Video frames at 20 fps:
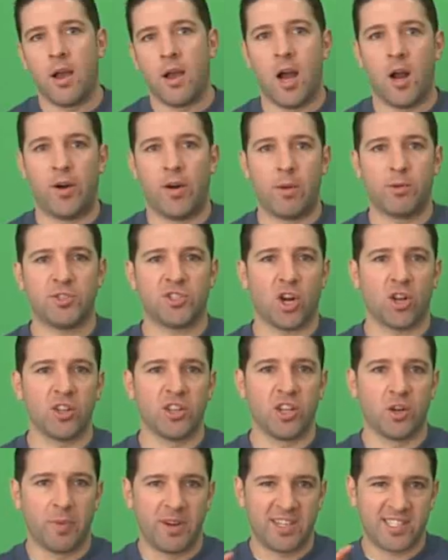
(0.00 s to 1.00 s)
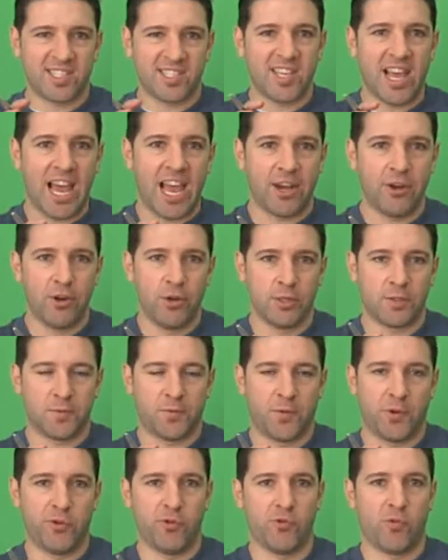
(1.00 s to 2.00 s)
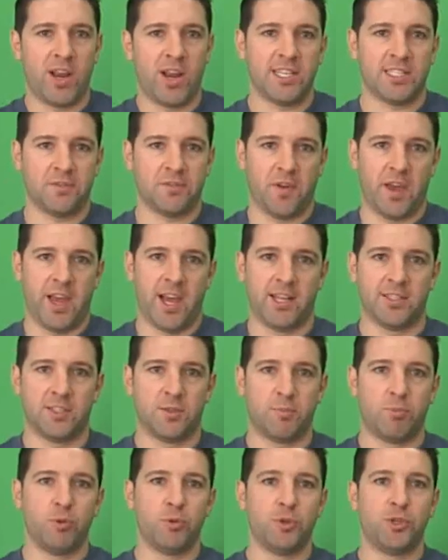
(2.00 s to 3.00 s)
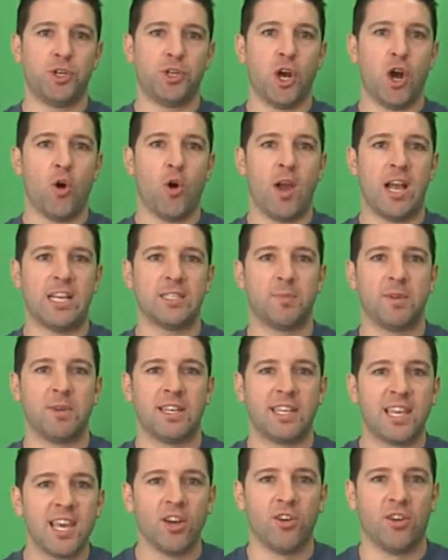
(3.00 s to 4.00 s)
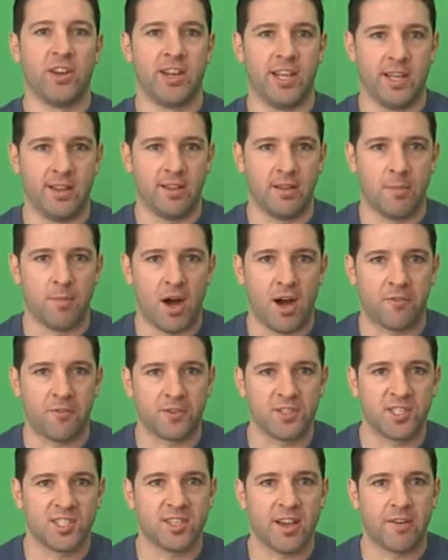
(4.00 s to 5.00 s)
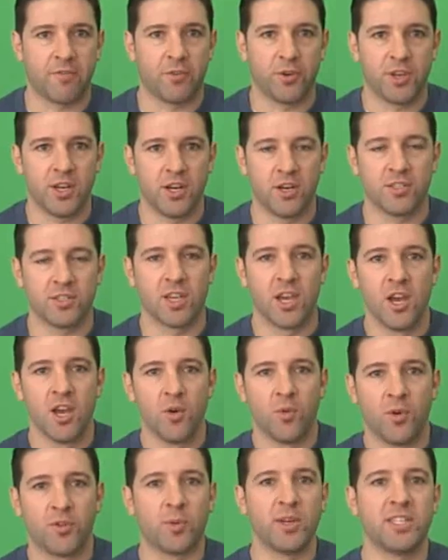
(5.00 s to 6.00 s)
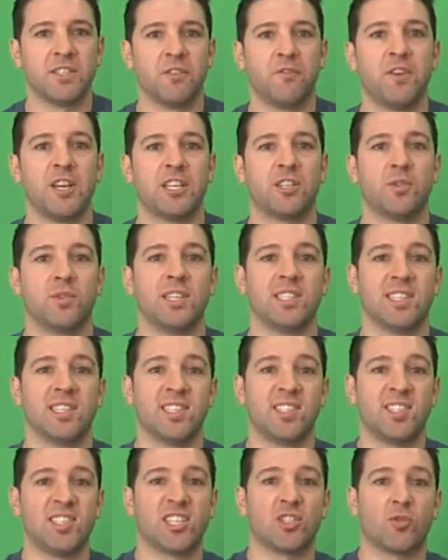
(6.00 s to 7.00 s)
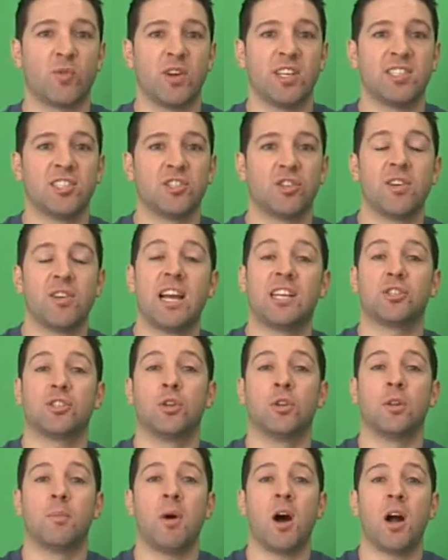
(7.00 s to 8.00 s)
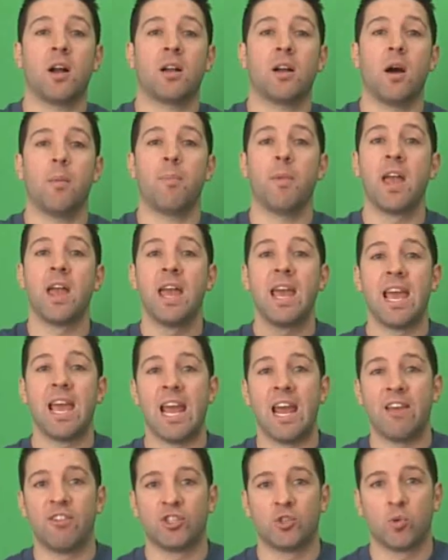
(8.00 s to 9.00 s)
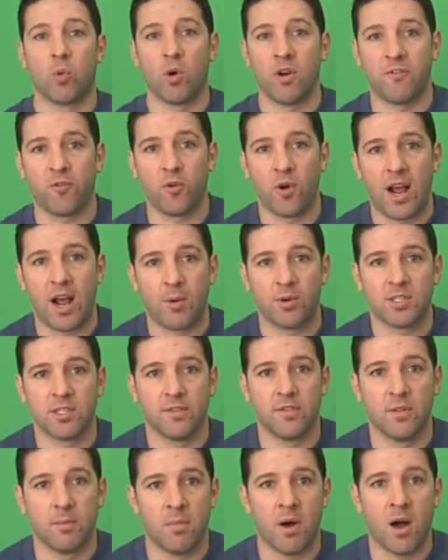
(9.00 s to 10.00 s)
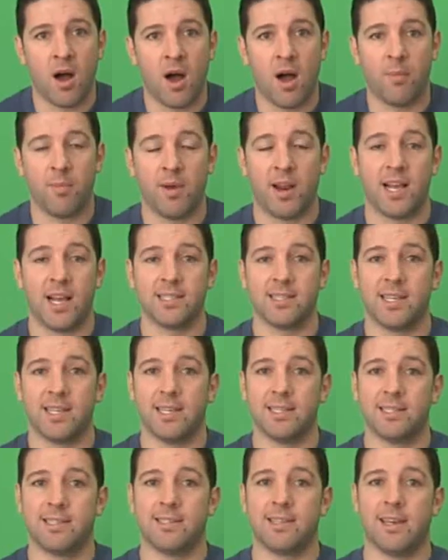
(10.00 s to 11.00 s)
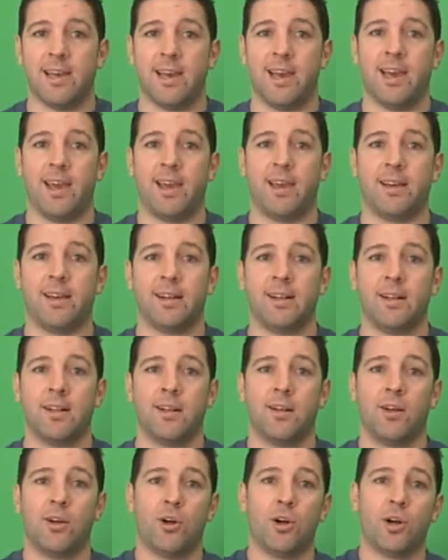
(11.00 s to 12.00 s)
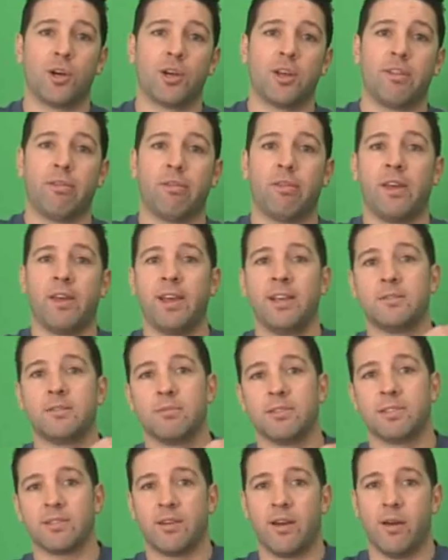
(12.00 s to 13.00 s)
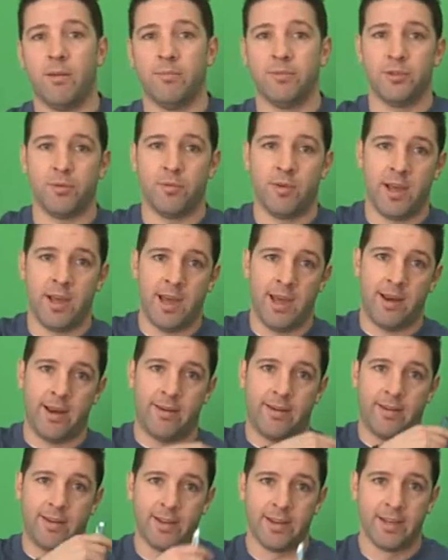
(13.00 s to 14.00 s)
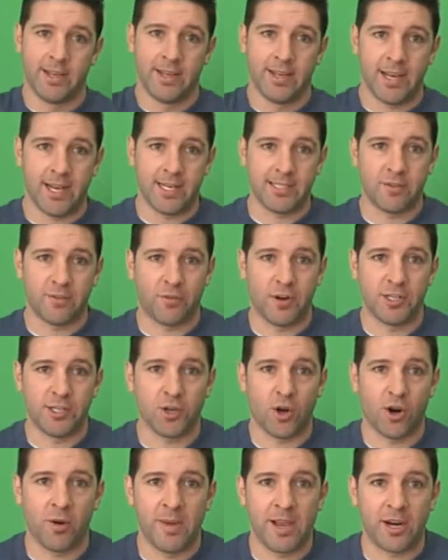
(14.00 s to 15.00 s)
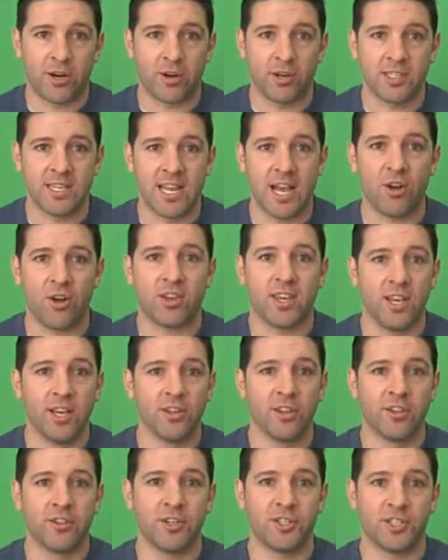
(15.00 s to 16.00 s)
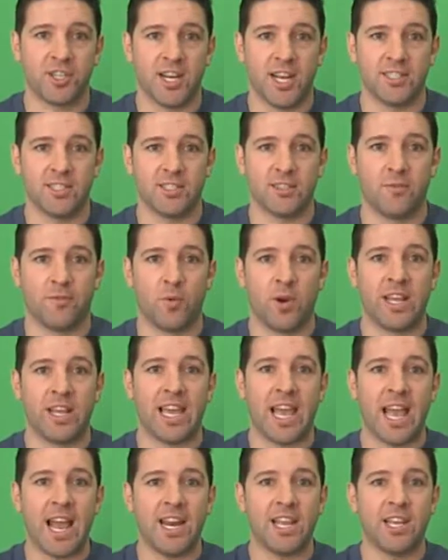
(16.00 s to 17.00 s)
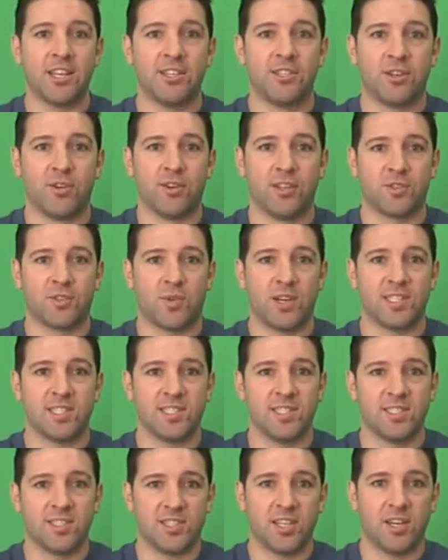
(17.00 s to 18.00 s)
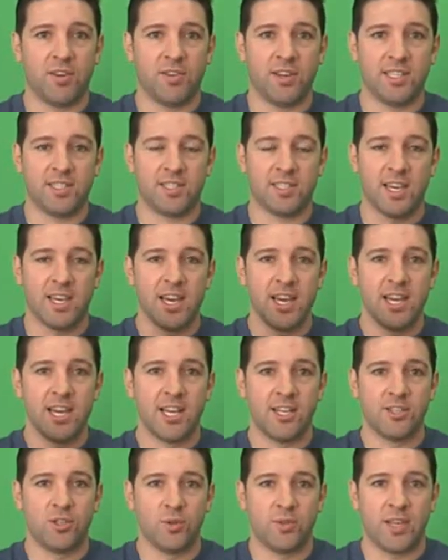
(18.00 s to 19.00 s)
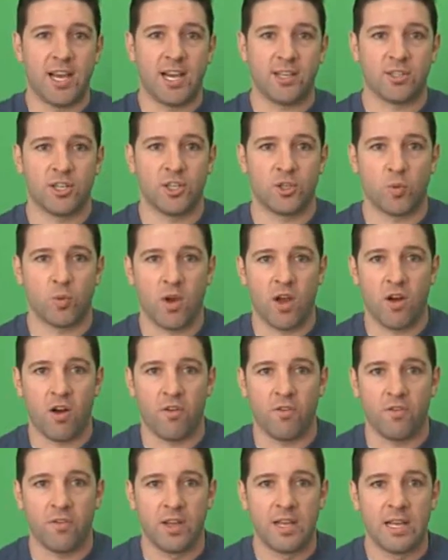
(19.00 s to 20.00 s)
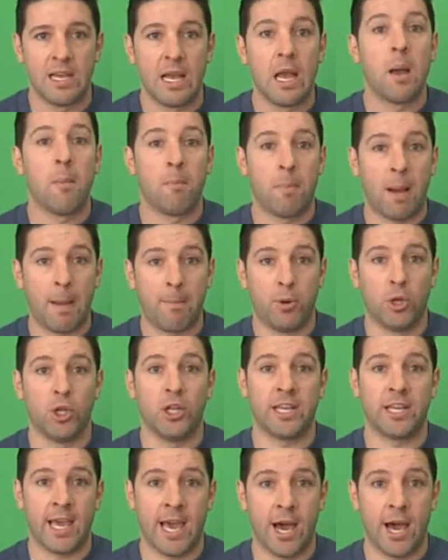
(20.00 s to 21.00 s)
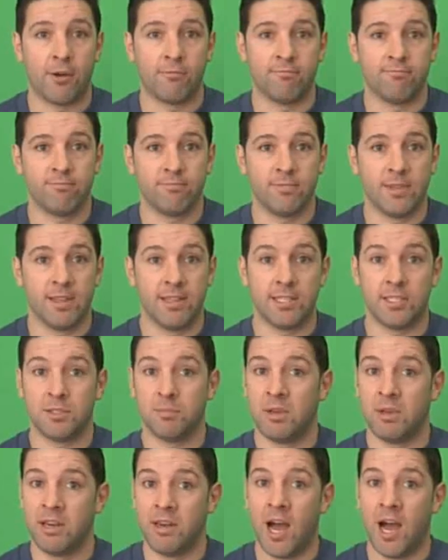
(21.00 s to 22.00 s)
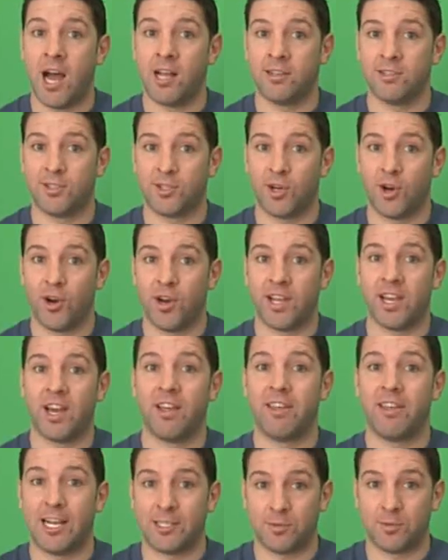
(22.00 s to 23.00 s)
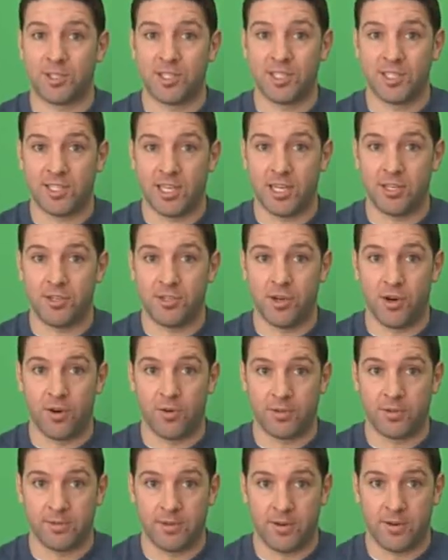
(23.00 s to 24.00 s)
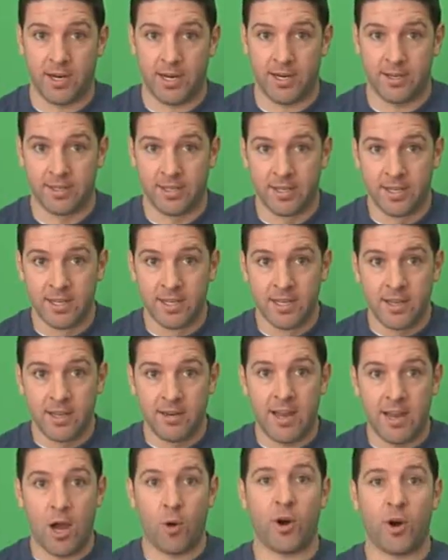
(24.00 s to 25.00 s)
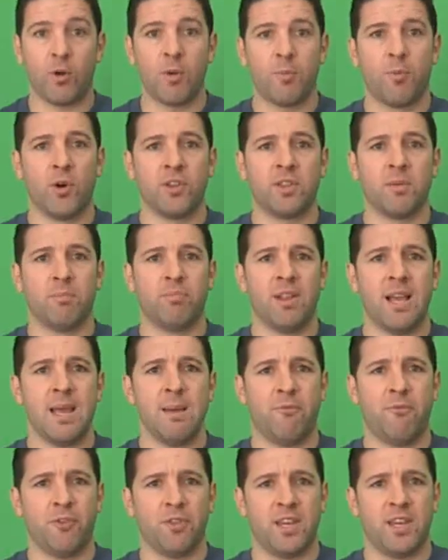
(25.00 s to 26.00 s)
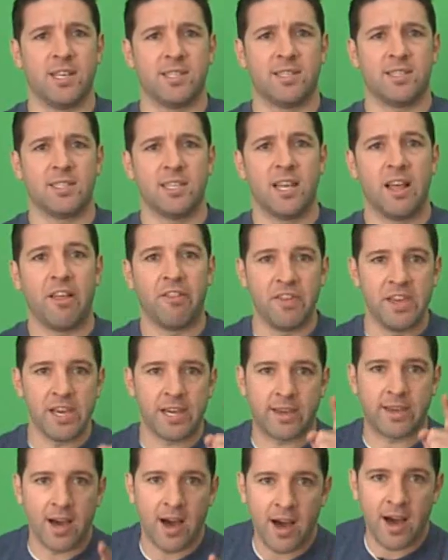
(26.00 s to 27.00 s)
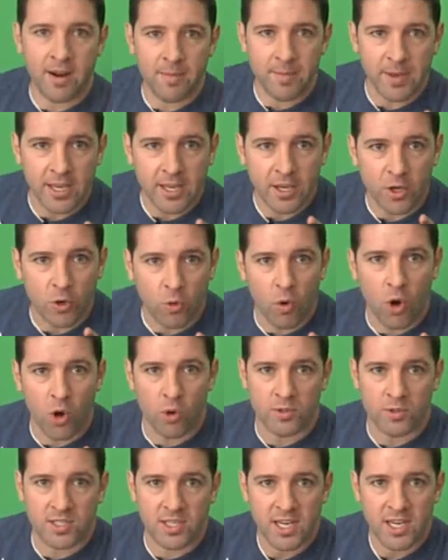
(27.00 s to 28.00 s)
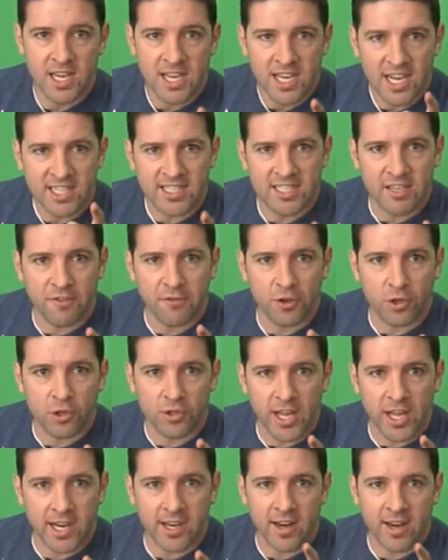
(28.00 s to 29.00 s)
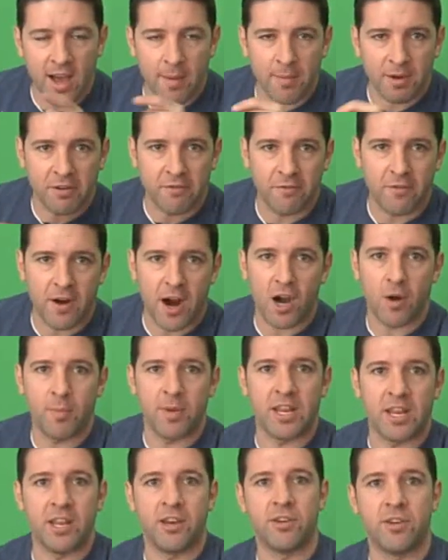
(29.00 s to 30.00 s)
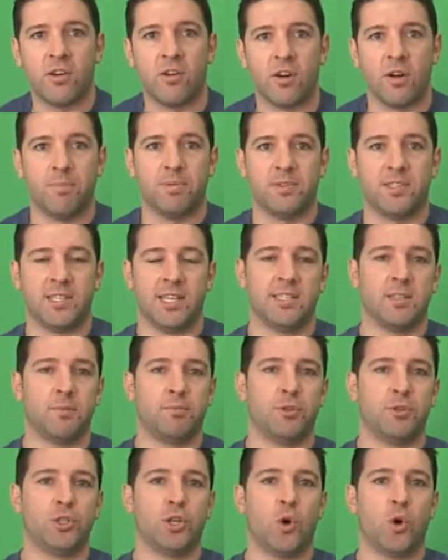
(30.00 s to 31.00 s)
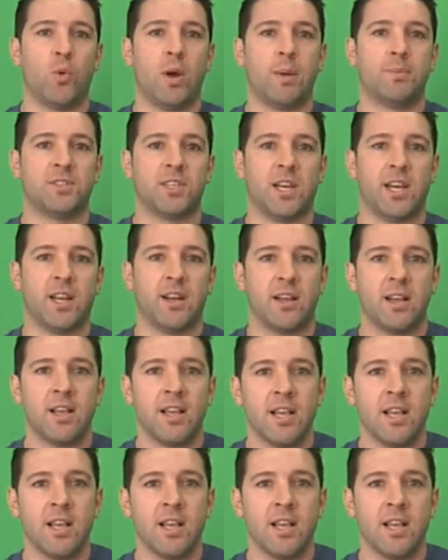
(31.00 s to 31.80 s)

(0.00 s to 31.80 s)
All right, we'll start a little bit of sad news for you race fans. Peugeot has been killing it in Le Mans for several years with recent victories in the 6 Race International Le Mans Cup and the 24 Hours of Le Mans. But as they say, all good things must come to an end. As the French automaker is now killing their chances of winning any endurance racing series in 2012 by pulling out. This is me not inserting a that's what she said joke, all right? Now, where do we point the blame for this? The economy. Quote, a difficult economic environment in Europe, says the Peugeot website.